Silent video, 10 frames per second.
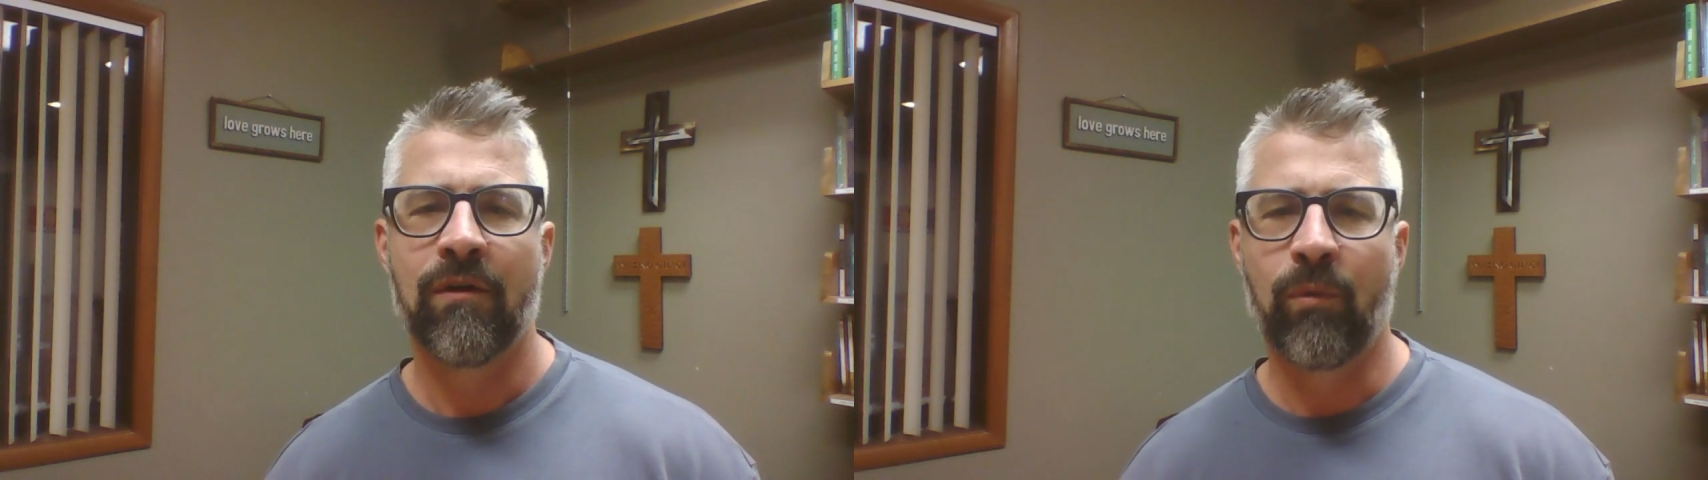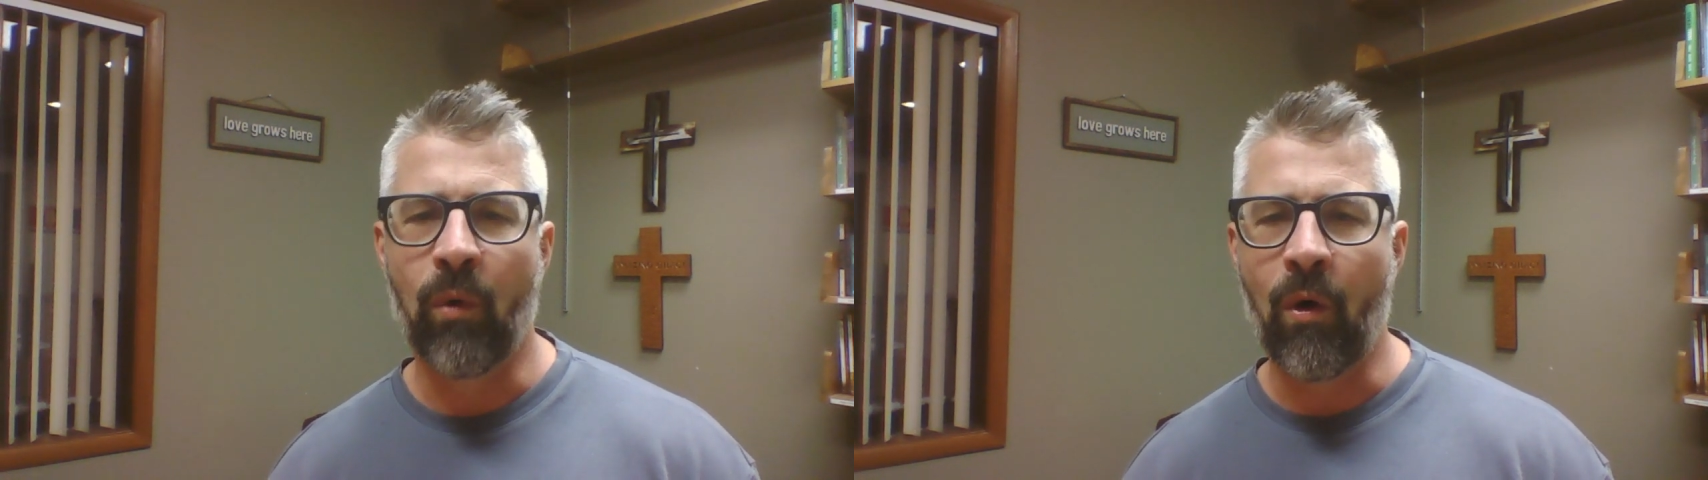
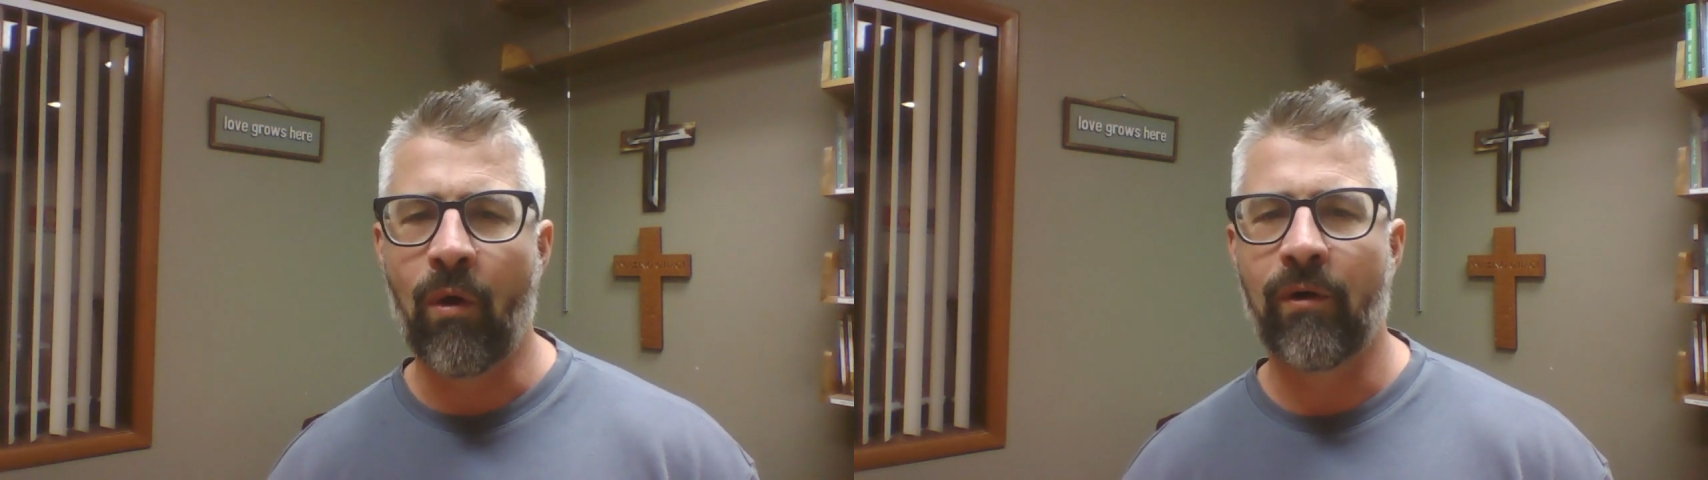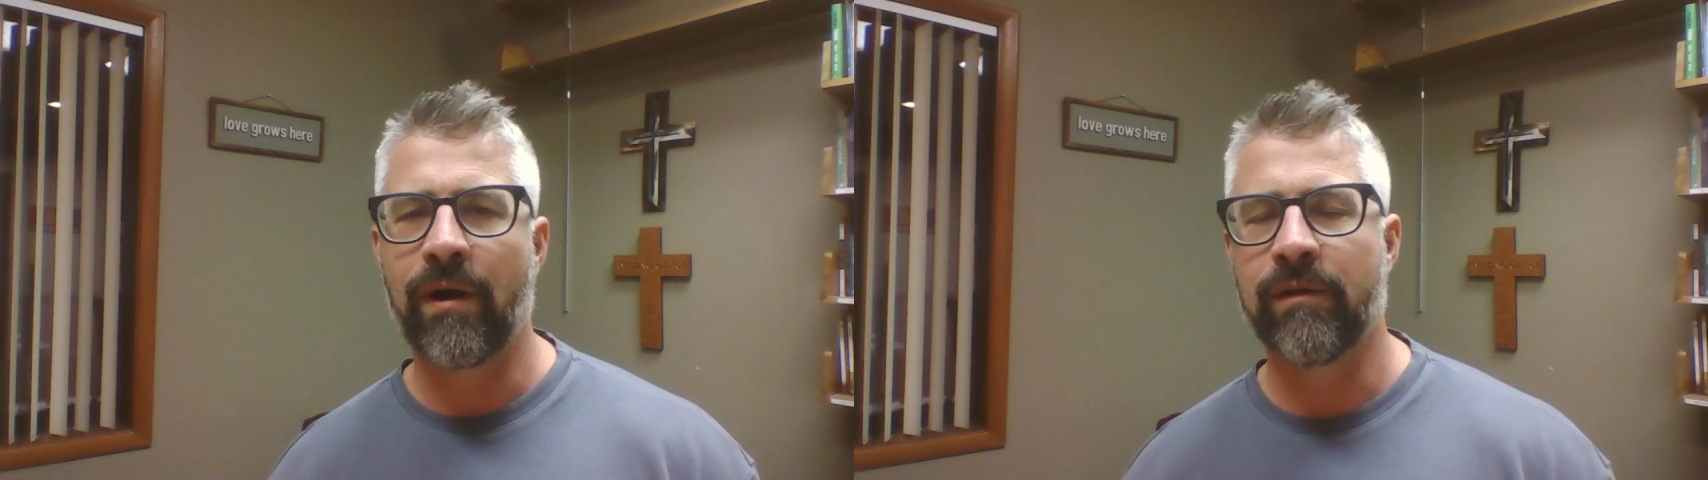
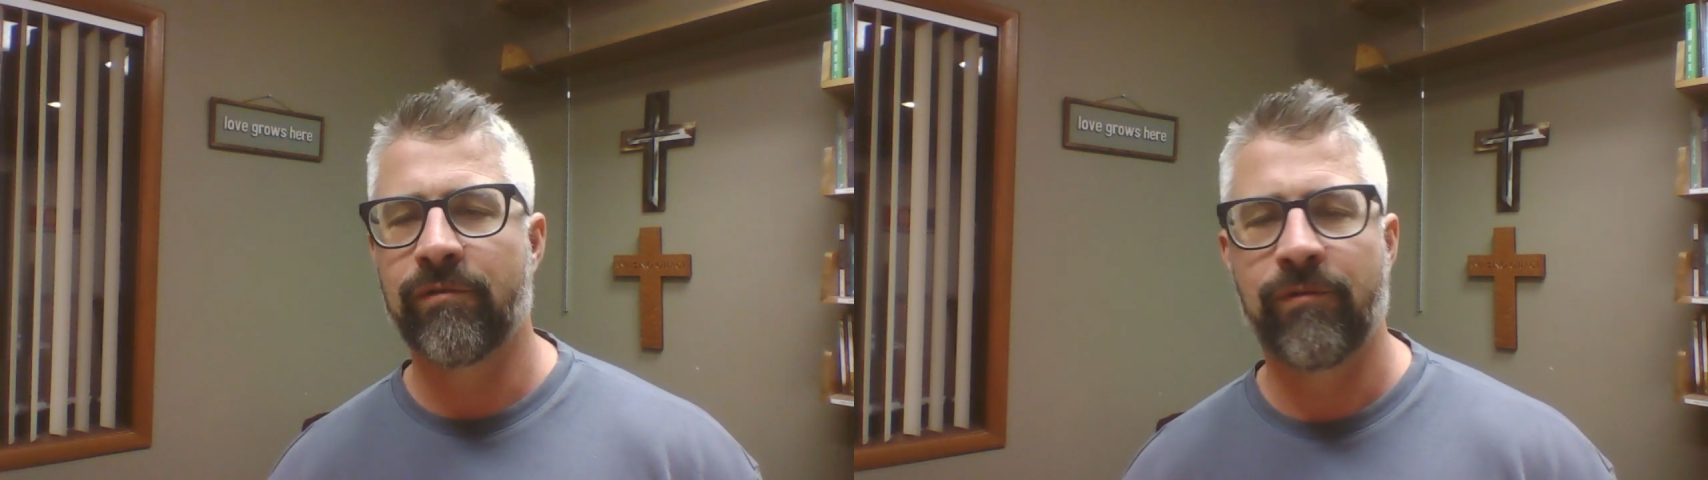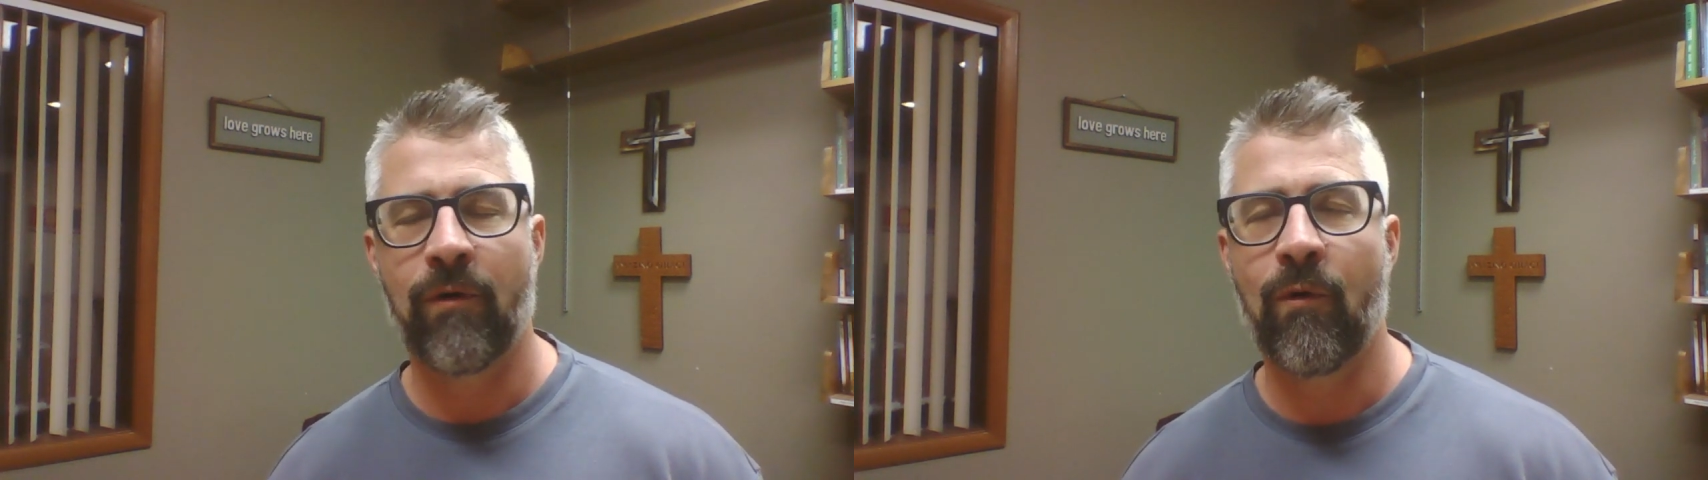roar and
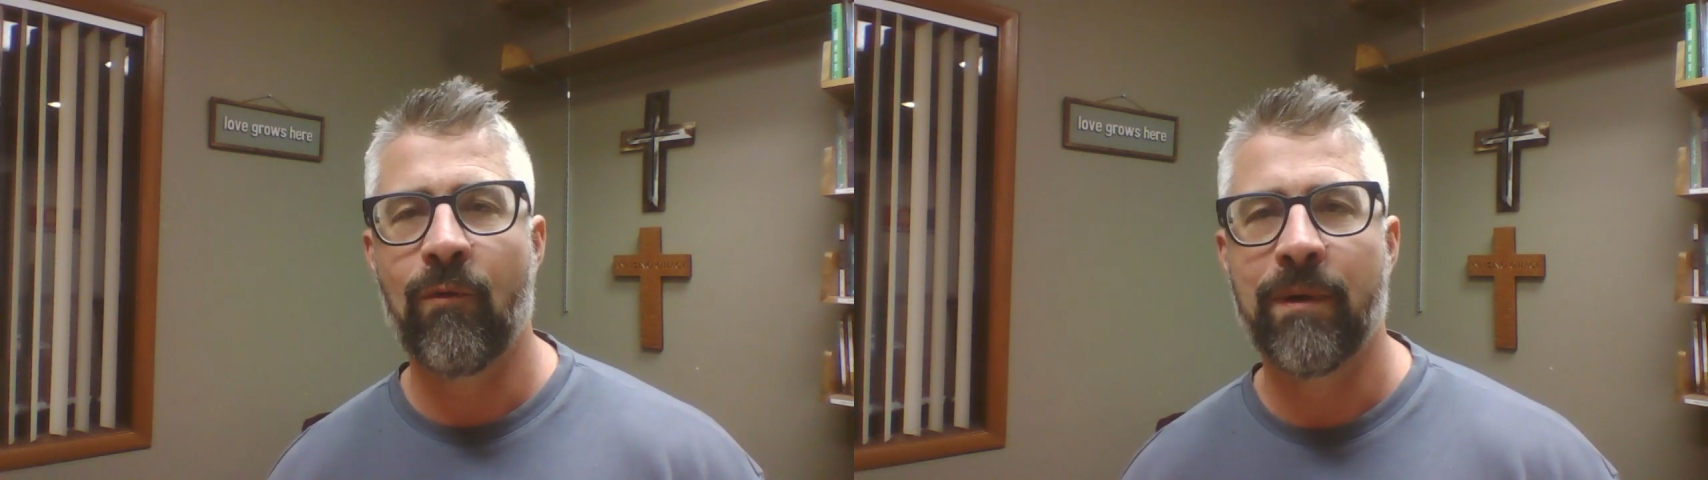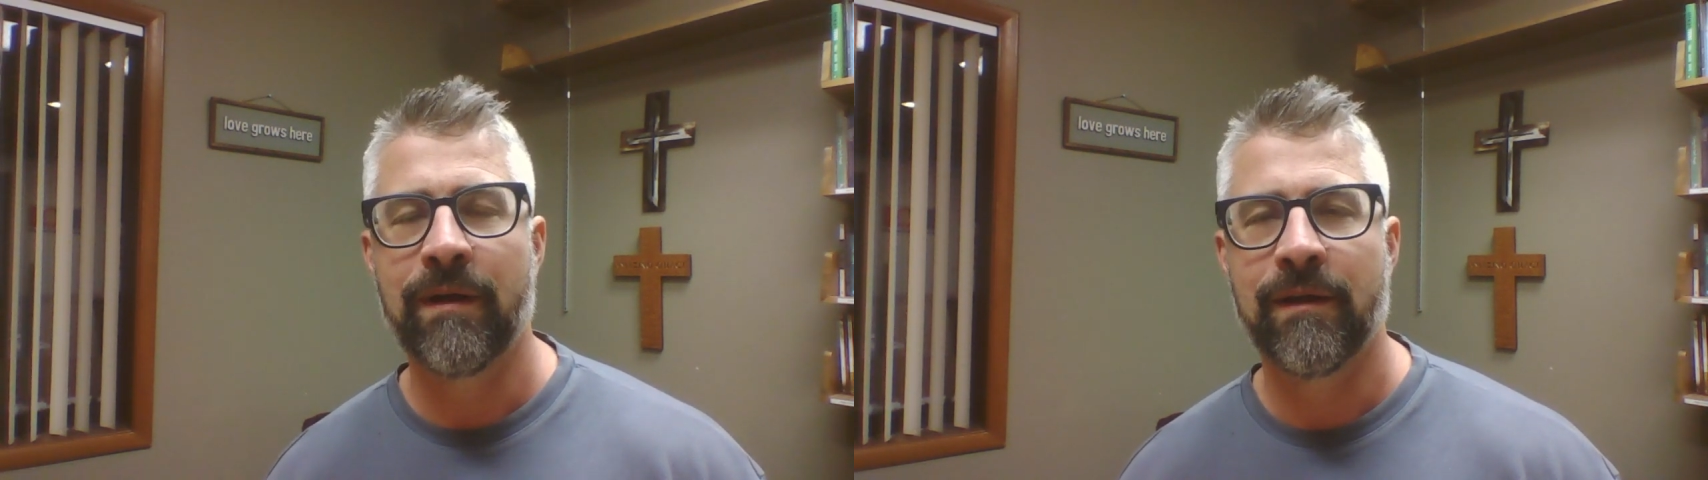
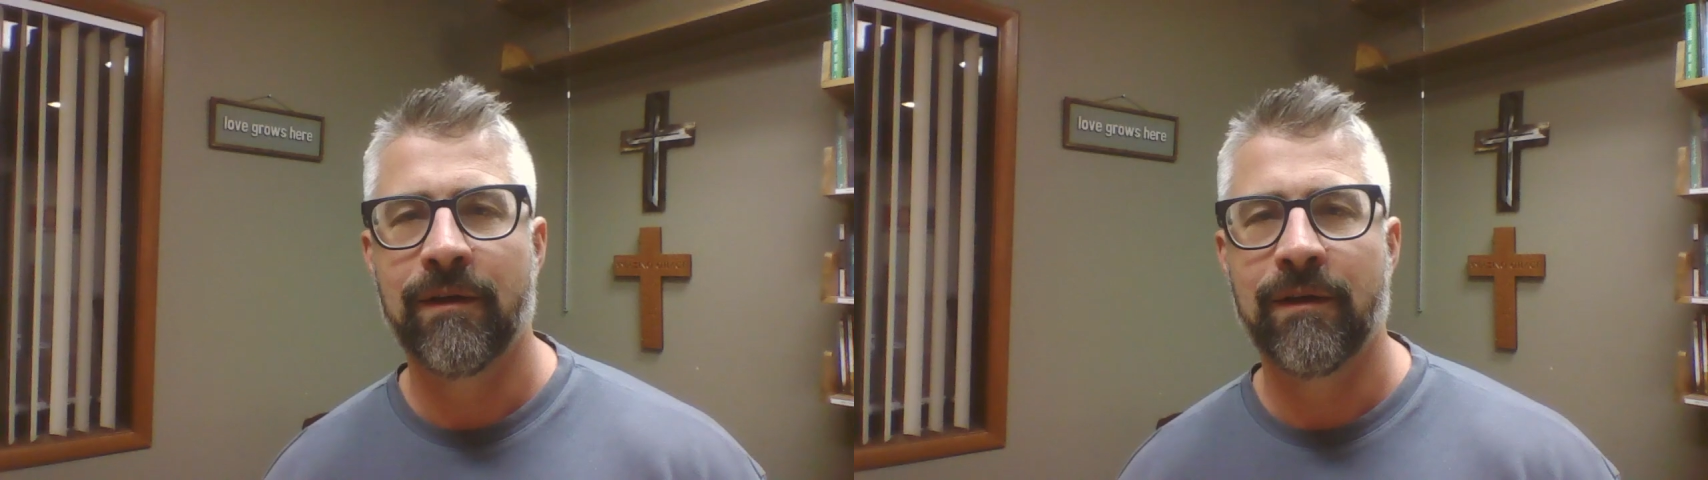foam,